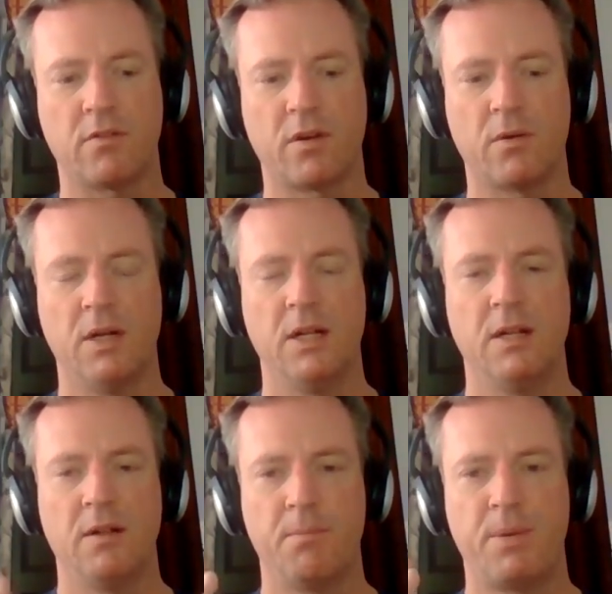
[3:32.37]
So
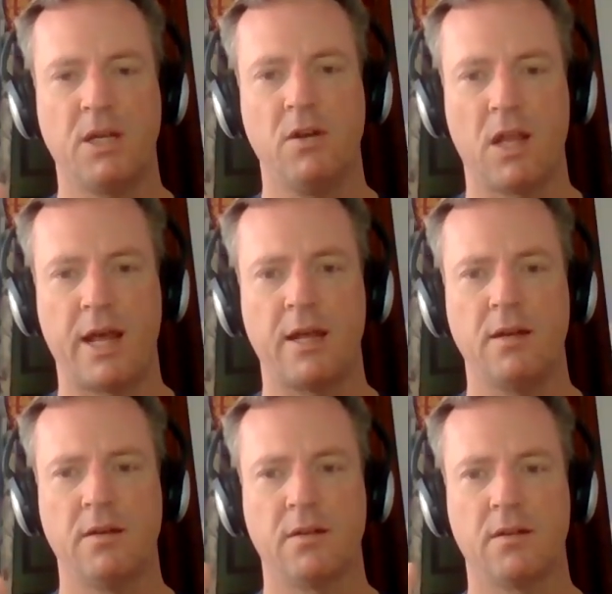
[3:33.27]
pick your
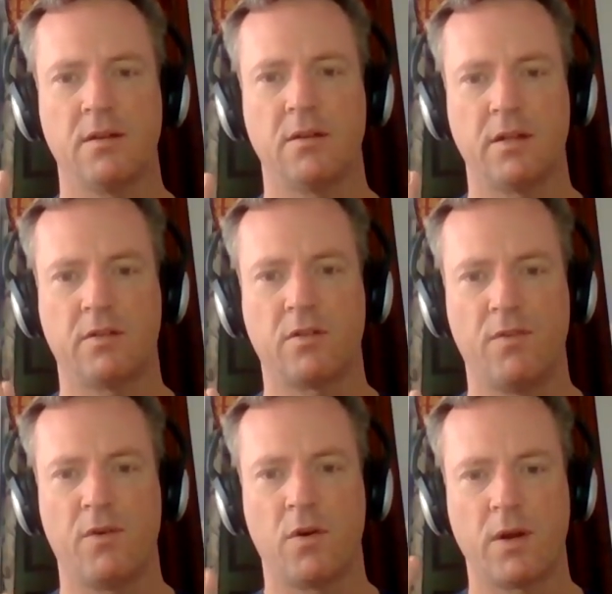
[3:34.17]
lane. Let's go
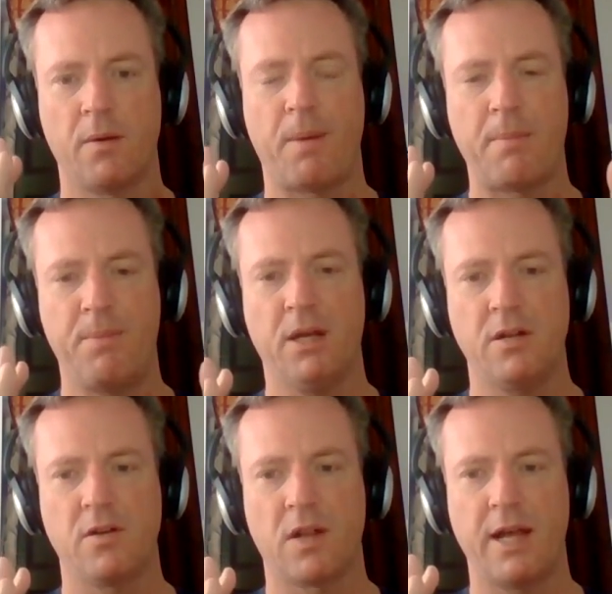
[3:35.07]
forward. And by
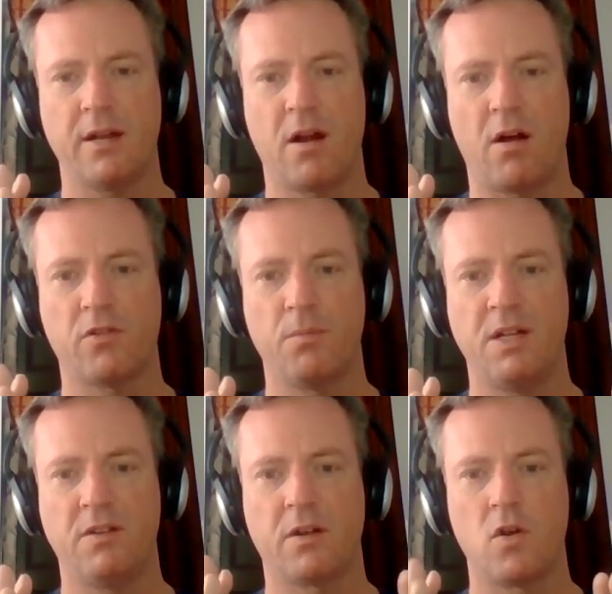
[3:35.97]
picking your lane, it also
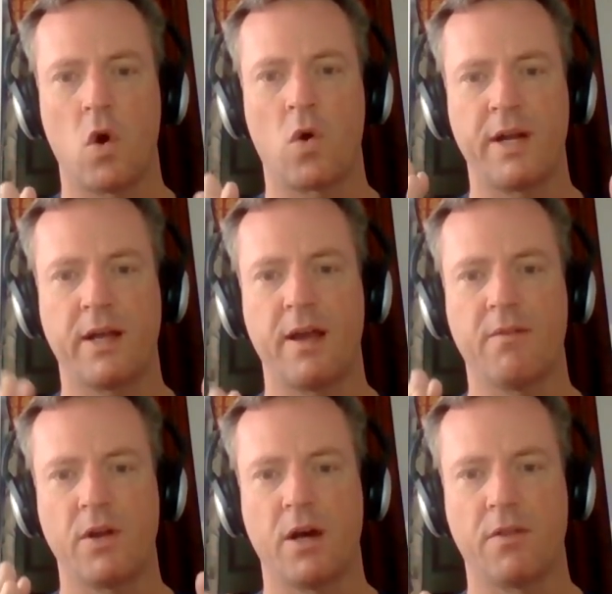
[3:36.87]
means ignoring
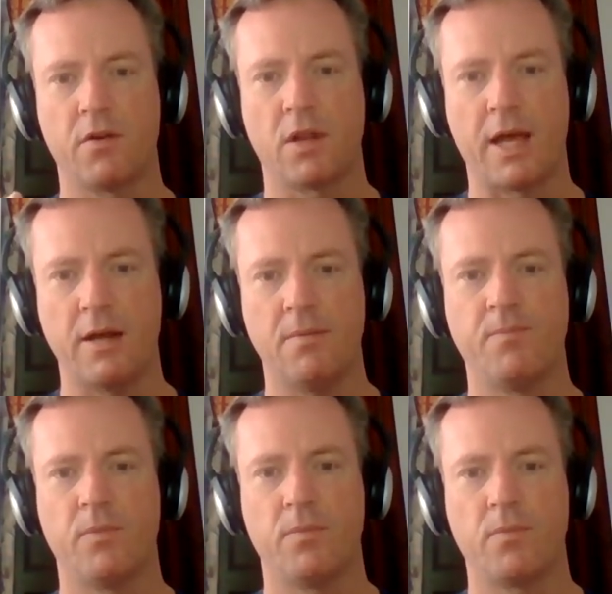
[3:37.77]
every other lane,
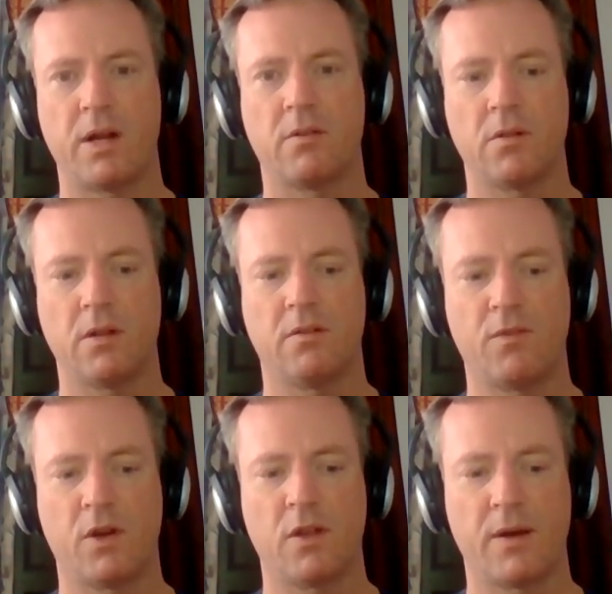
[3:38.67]
right? So let's
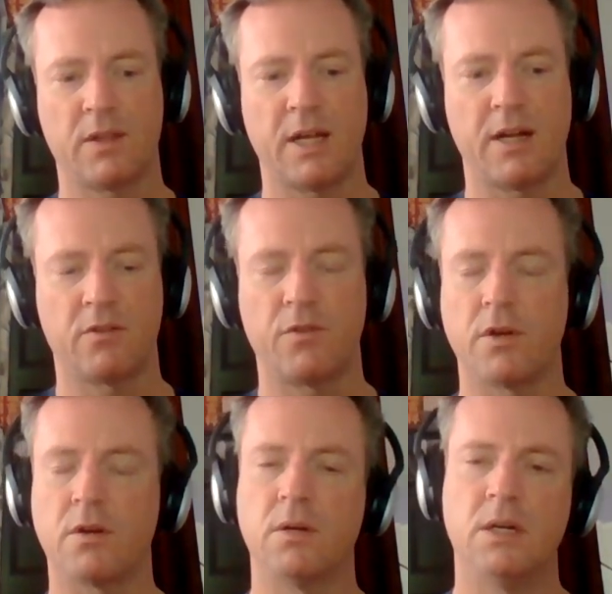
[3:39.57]
figure that out that else for
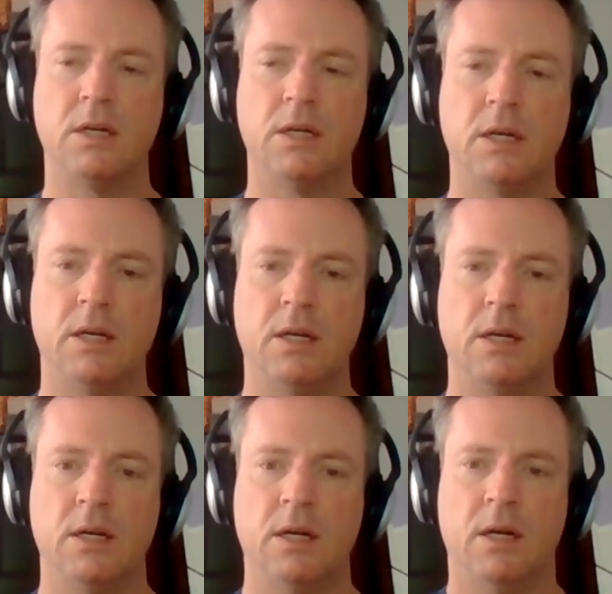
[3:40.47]
you.
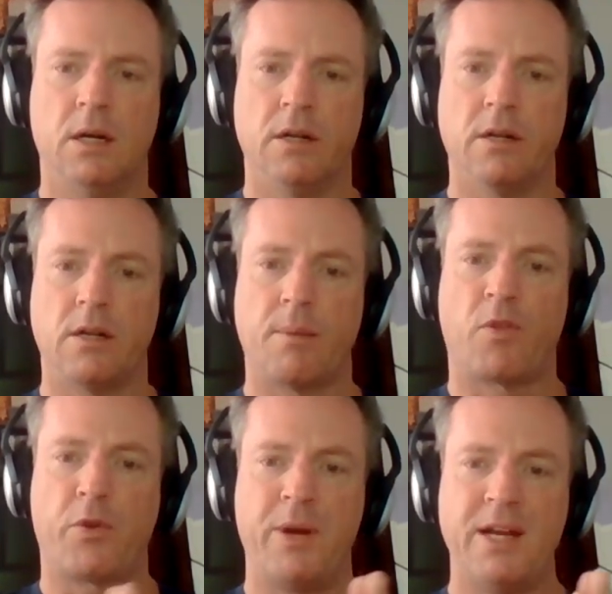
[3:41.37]
Number
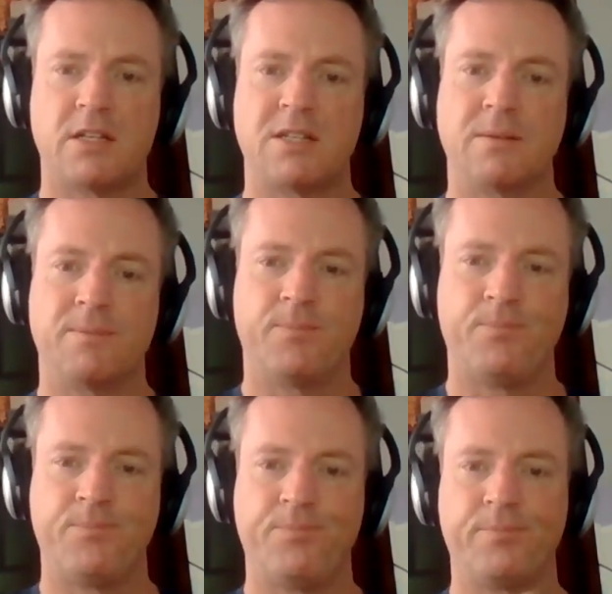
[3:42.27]
three is,
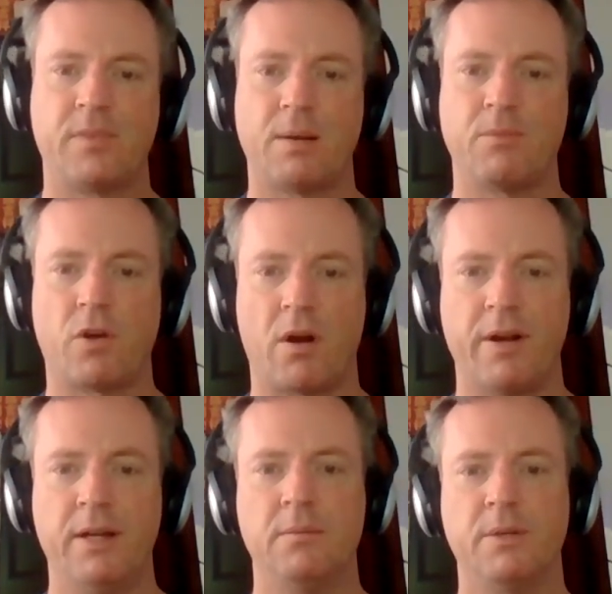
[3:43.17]
I'm
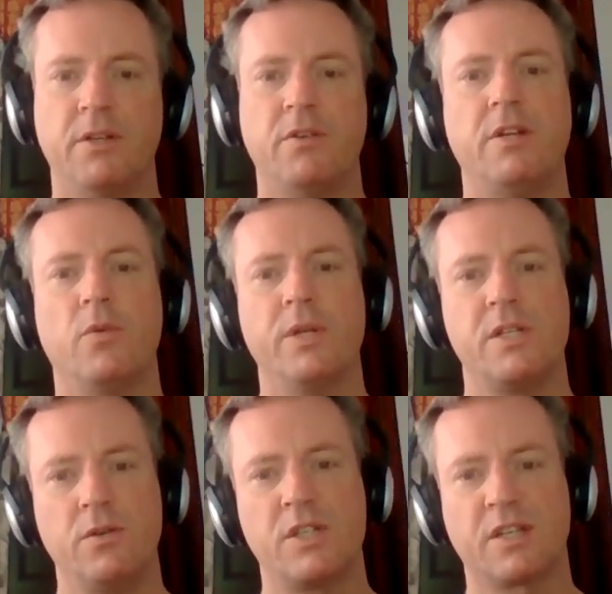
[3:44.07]
sorry, but you need to
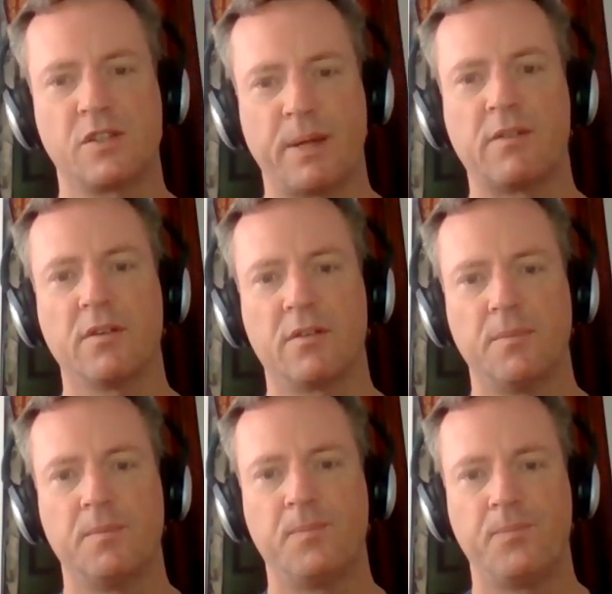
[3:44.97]
reduce expenses.